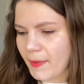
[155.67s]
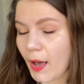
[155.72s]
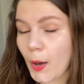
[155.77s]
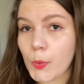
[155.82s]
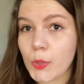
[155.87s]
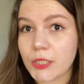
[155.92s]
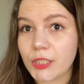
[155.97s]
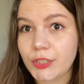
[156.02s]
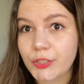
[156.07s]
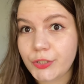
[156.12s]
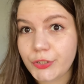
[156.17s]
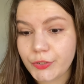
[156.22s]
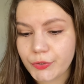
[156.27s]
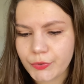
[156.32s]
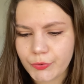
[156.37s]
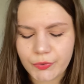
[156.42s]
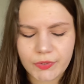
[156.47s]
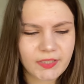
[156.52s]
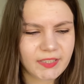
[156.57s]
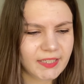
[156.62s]
I will
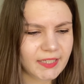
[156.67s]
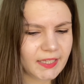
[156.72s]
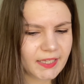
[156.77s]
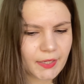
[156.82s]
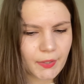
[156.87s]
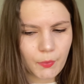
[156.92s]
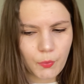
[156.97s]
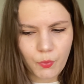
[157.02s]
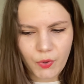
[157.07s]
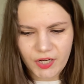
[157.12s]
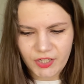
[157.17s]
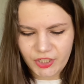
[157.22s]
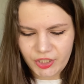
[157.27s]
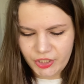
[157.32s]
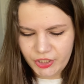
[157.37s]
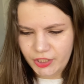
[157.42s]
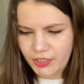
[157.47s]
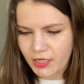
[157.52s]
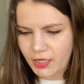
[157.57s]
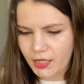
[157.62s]
do the
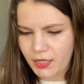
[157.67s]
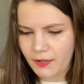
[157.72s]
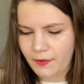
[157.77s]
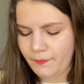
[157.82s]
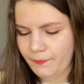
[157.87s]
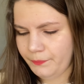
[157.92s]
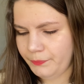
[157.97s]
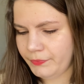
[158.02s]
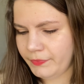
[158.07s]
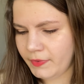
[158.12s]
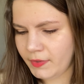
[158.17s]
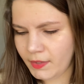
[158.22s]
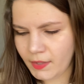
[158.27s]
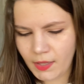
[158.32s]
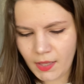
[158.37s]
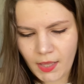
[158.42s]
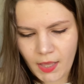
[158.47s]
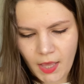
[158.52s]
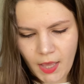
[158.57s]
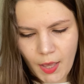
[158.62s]
Wish um,
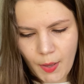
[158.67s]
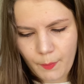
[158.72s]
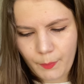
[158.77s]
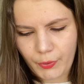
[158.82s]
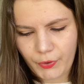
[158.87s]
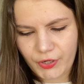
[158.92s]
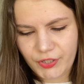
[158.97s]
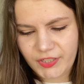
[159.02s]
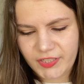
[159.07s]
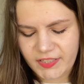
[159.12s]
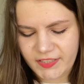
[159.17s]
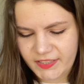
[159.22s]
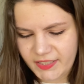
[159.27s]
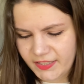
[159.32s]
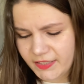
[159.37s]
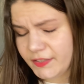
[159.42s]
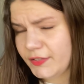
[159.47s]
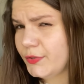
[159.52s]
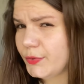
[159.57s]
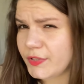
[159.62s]

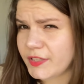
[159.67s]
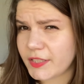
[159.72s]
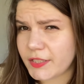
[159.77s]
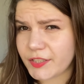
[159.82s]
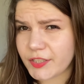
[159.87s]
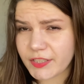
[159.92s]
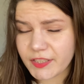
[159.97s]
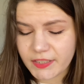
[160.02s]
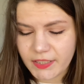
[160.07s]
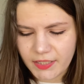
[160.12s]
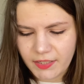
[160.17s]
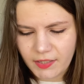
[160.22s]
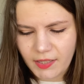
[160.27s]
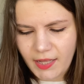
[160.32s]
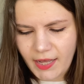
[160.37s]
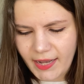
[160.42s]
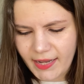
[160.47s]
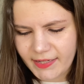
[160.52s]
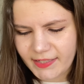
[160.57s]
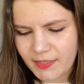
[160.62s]
purchases. Those are just little
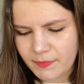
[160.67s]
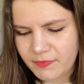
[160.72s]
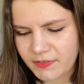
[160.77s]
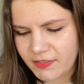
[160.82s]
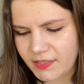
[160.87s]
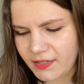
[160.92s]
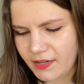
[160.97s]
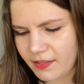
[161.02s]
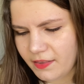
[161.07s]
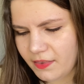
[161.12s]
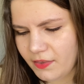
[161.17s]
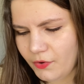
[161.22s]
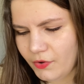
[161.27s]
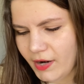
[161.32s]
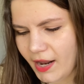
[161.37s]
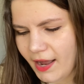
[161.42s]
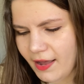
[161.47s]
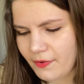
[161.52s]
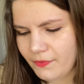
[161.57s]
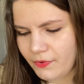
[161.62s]
items that I thought
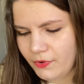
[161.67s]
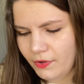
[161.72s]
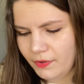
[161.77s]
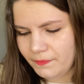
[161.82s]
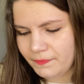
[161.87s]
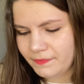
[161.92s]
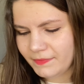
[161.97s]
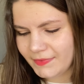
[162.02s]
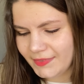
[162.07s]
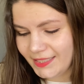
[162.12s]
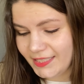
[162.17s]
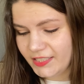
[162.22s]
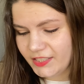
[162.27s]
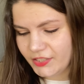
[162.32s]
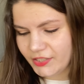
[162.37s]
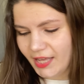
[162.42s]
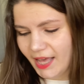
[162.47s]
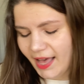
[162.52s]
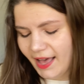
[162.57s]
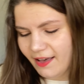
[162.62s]
I will need to
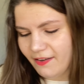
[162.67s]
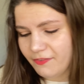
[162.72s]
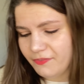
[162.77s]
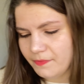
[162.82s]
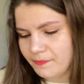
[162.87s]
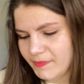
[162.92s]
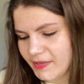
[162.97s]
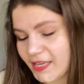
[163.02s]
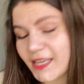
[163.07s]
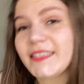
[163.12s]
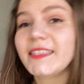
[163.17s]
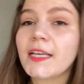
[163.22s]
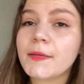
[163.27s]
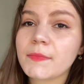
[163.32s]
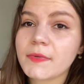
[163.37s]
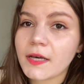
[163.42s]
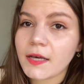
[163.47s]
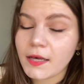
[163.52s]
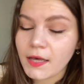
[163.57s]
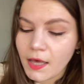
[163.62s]
have, because I'm
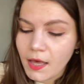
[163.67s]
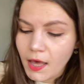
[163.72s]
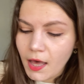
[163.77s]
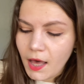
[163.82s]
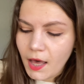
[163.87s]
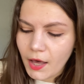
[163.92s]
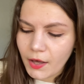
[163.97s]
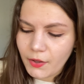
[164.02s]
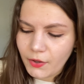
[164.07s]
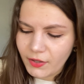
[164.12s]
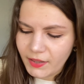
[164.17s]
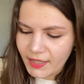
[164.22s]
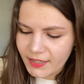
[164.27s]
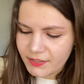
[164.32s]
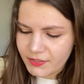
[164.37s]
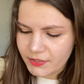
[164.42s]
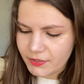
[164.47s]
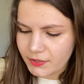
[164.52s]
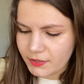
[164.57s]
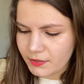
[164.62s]
a, a
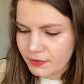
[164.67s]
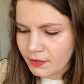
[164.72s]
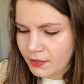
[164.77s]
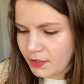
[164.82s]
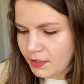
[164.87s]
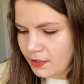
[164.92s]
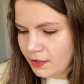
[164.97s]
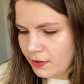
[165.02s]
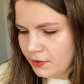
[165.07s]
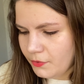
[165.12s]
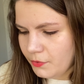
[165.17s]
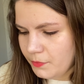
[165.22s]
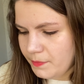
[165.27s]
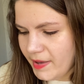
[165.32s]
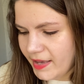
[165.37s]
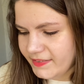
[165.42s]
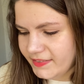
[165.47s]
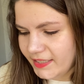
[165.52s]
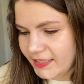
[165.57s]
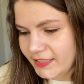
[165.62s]
collector who
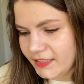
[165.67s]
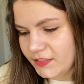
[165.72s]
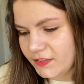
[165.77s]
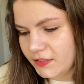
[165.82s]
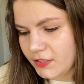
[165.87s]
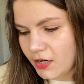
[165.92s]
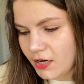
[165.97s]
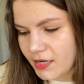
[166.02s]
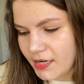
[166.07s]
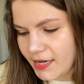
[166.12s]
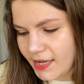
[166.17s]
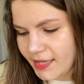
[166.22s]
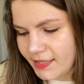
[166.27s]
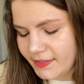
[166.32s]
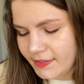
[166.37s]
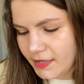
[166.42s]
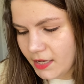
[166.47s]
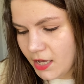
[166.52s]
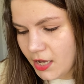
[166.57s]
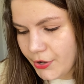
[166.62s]
basically started
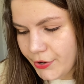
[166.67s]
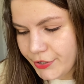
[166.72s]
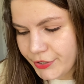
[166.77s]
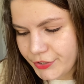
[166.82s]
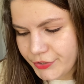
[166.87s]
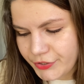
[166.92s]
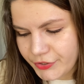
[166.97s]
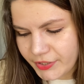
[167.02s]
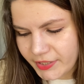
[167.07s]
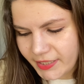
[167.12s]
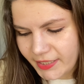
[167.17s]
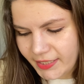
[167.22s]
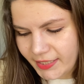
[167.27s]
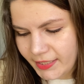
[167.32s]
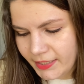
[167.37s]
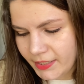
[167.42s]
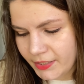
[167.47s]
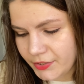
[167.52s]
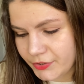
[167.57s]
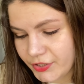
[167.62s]
uh, her
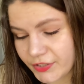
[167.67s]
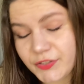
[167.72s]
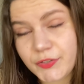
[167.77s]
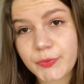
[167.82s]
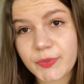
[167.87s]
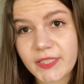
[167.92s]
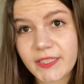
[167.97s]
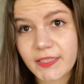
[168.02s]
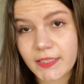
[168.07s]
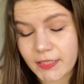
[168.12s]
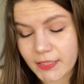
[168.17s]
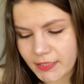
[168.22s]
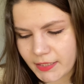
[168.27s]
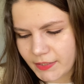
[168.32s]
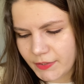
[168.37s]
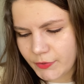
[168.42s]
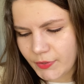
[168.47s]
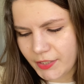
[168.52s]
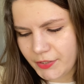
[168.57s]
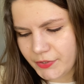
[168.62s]
journey just recently,
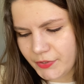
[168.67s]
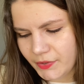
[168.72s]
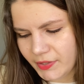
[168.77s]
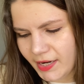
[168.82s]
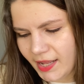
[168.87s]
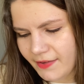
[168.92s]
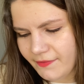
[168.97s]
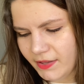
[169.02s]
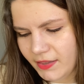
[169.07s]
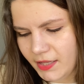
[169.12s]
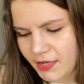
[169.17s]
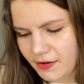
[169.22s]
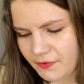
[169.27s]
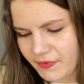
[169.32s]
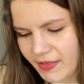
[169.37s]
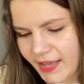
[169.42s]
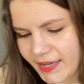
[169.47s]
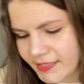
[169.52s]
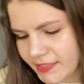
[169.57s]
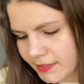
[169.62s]
so I don't have a lot of
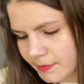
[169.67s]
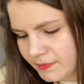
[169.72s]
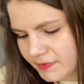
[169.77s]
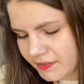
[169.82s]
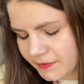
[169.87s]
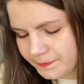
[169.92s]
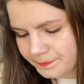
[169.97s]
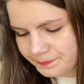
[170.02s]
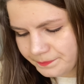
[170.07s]
items